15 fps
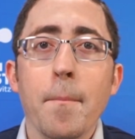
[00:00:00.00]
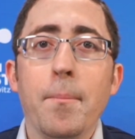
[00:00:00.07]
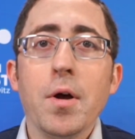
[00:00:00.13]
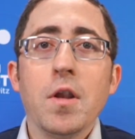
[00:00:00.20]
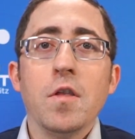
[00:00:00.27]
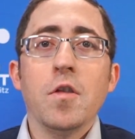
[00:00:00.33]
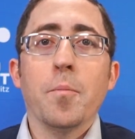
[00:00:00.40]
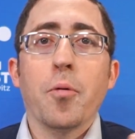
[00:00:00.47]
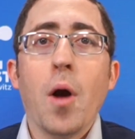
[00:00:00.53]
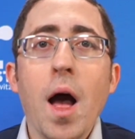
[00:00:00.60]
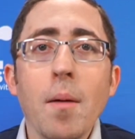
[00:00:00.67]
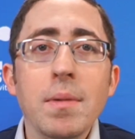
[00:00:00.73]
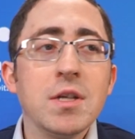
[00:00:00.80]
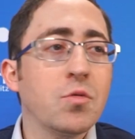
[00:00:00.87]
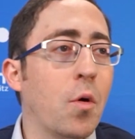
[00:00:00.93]
But the
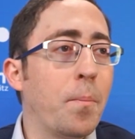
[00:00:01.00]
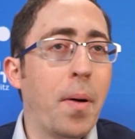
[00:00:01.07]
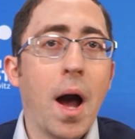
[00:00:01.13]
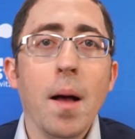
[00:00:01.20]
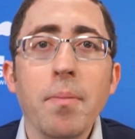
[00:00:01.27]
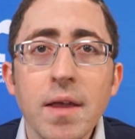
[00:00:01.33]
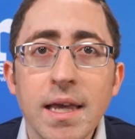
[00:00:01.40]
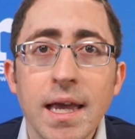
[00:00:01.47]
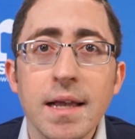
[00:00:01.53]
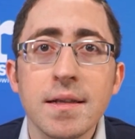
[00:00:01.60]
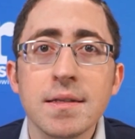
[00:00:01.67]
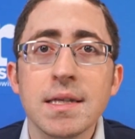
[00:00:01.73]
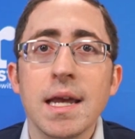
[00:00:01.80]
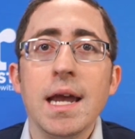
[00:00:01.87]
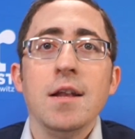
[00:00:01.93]
problem is
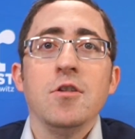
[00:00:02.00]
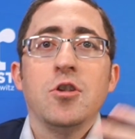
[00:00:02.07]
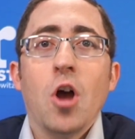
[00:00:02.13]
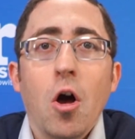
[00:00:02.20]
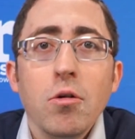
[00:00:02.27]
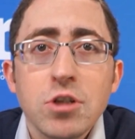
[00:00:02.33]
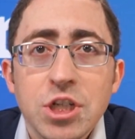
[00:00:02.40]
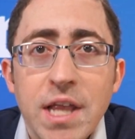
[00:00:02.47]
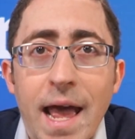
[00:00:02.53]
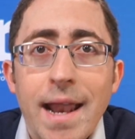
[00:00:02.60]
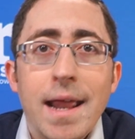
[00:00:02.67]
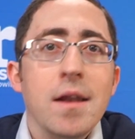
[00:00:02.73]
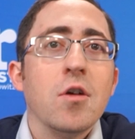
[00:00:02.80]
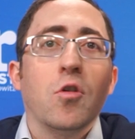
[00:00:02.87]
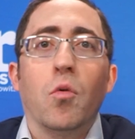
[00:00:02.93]
Republicans indulge
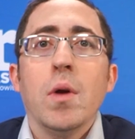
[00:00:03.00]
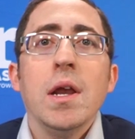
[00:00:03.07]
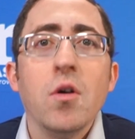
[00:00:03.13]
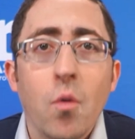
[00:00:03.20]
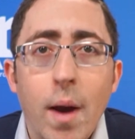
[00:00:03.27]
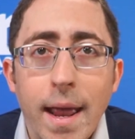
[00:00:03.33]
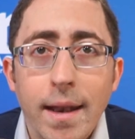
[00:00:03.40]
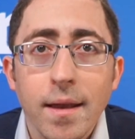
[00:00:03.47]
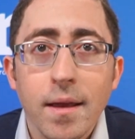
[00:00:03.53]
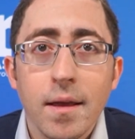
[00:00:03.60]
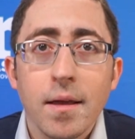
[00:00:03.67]
that and agree to it.